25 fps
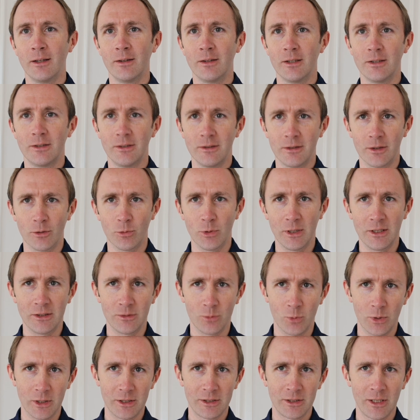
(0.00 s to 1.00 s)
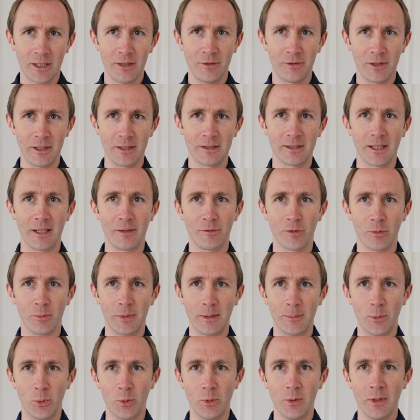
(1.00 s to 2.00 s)
This is the reason we're chiefly seeing from
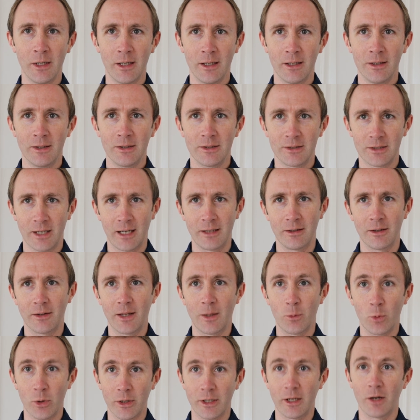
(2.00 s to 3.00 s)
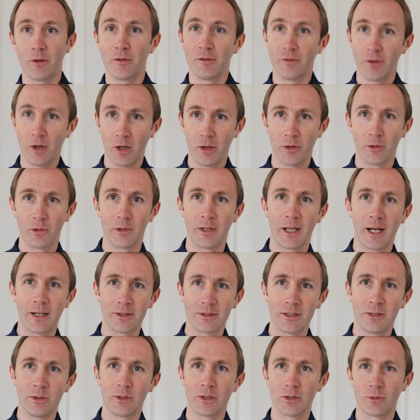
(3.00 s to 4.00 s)
people saying that they want to go further and they
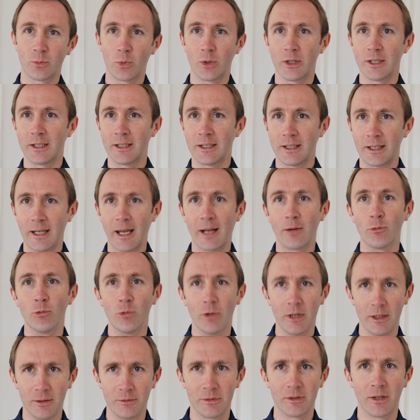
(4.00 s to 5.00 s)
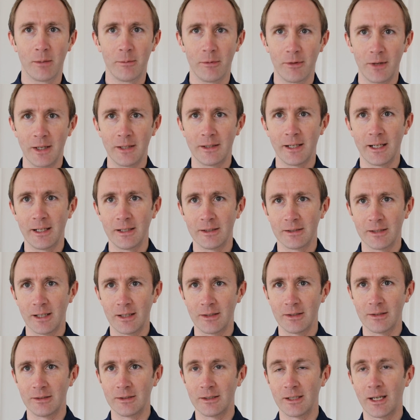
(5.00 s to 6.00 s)
actually just want to get rid of some of their data
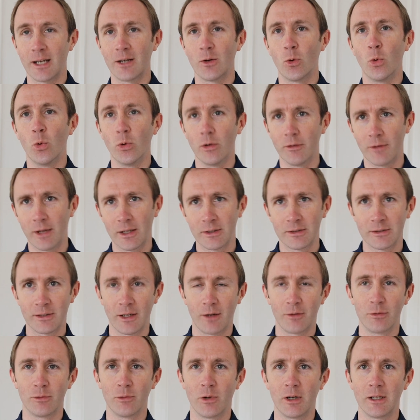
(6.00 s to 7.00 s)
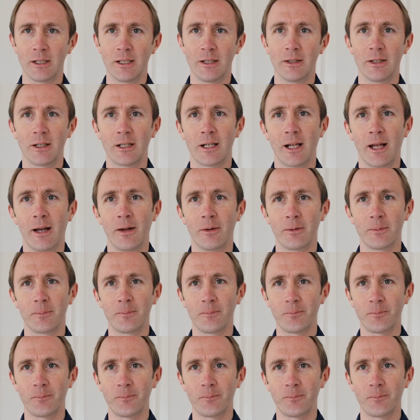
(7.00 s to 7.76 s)
centers and get all of that stuff running in the cloud.